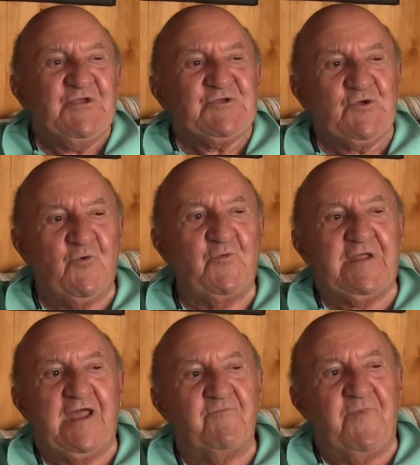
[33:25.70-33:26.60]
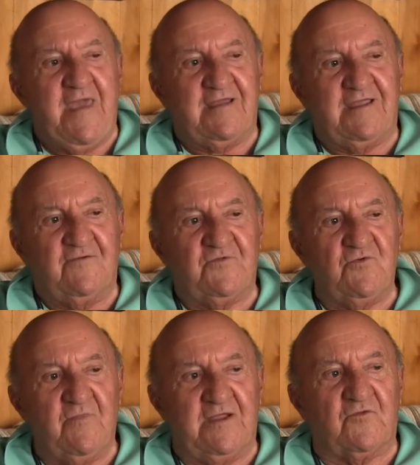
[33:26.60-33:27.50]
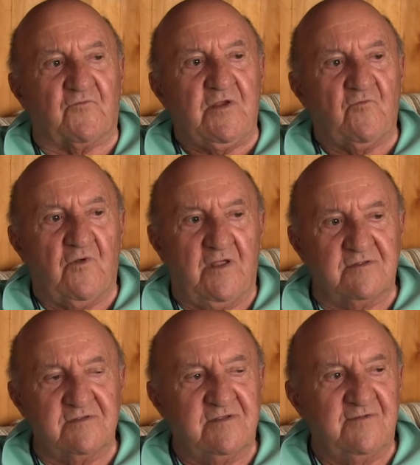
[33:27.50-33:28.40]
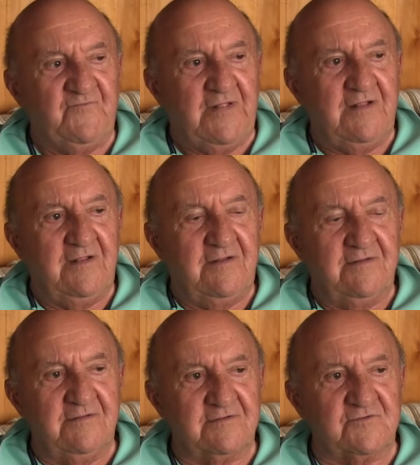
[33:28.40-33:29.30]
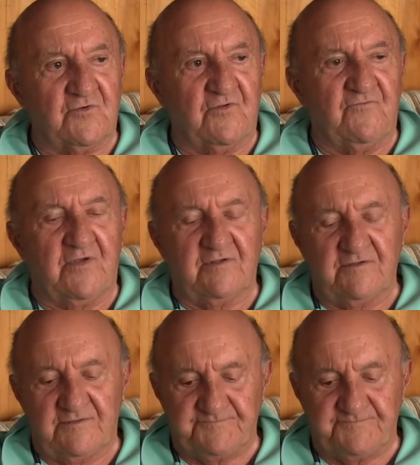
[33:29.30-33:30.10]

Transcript: So when we got back, after you make three runs, there's sort of a,